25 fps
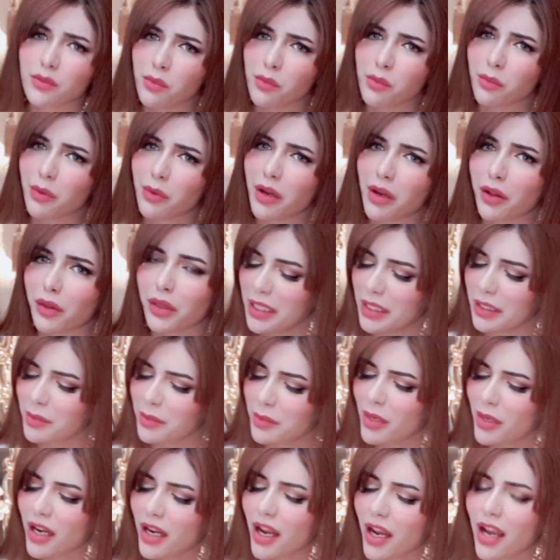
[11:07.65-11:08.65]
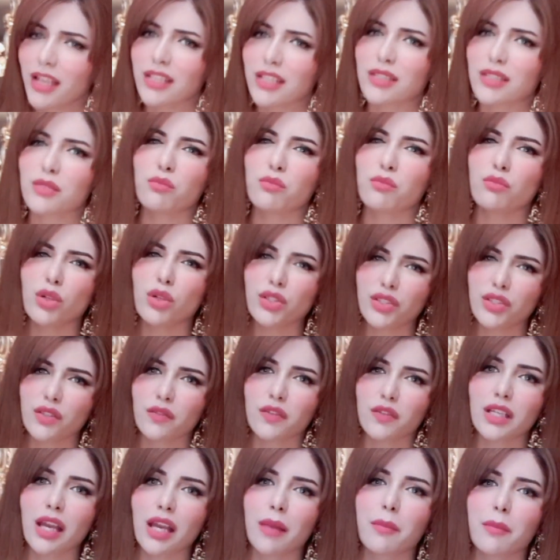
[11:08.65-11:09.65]
Well, Libra guys most of
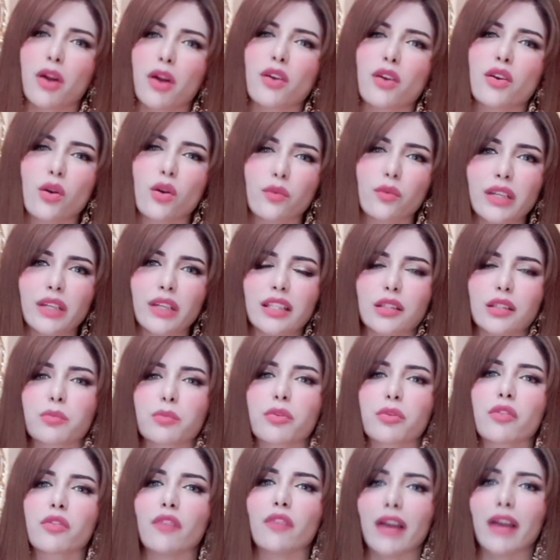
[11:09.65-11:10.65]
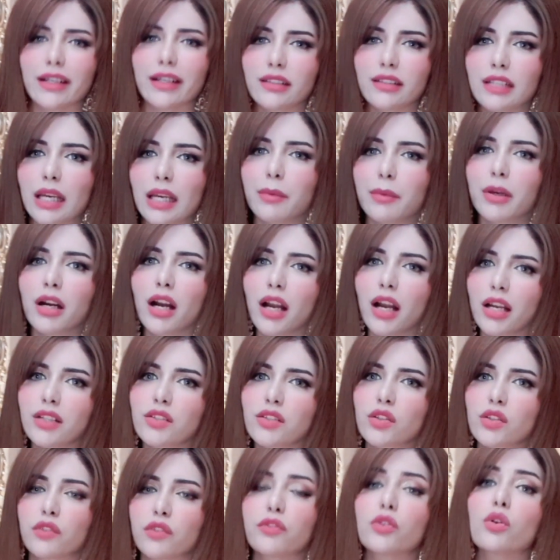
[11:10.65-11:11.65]
the time are not really the provider type of guys.
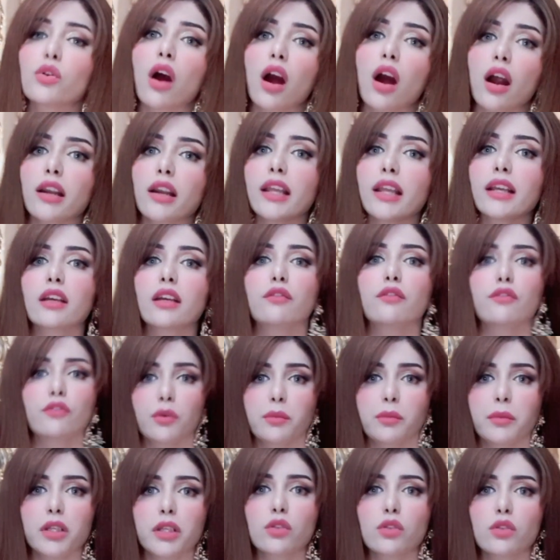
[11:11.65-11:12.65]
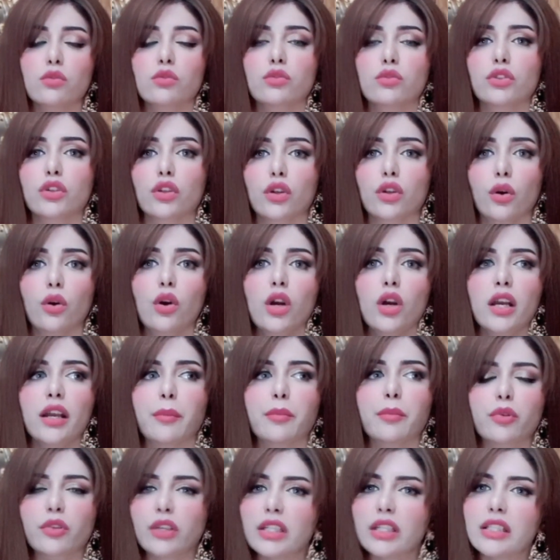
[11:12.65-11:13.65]
So if you are like a woman who, you know,
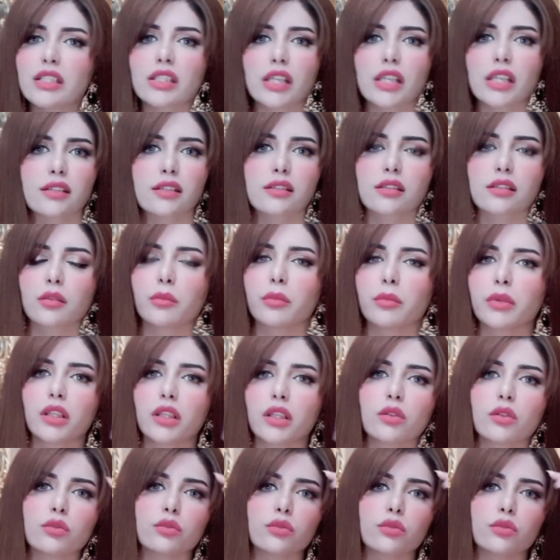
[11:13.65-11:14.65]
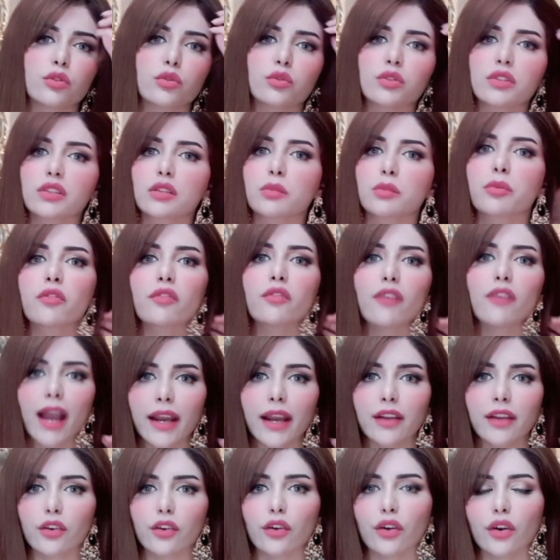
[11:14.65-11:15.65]
appreciates somebody who is the
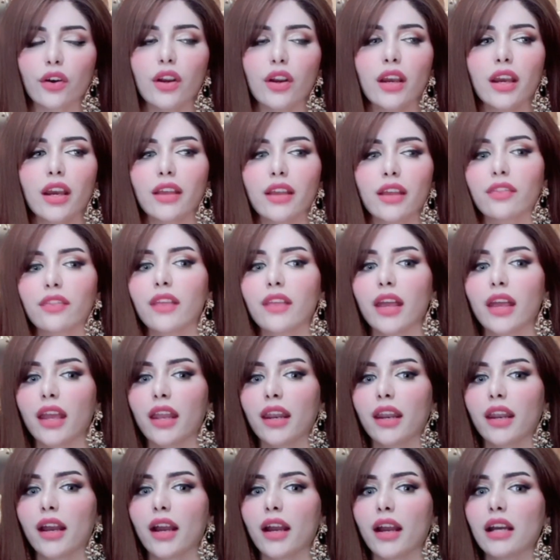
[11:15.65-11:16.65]
provider, then